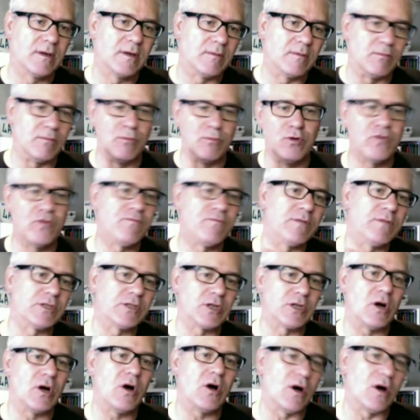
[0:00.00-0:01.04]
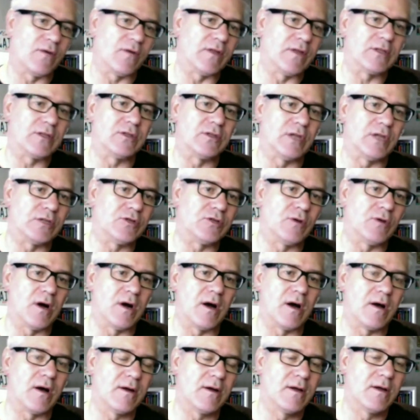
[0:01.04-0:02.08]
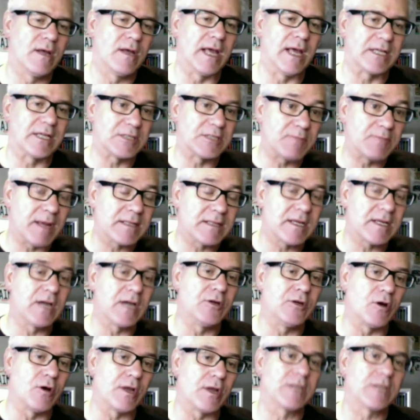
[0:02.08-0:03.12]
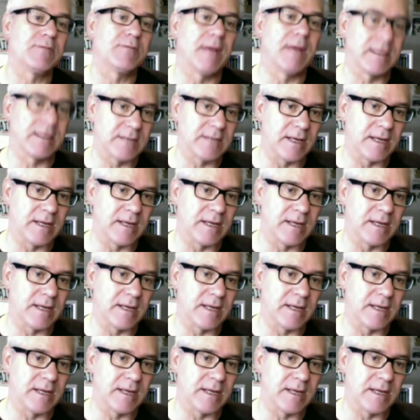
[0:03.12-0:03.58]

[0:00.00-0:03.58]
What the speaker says: movements are that you are expecting and not expecting.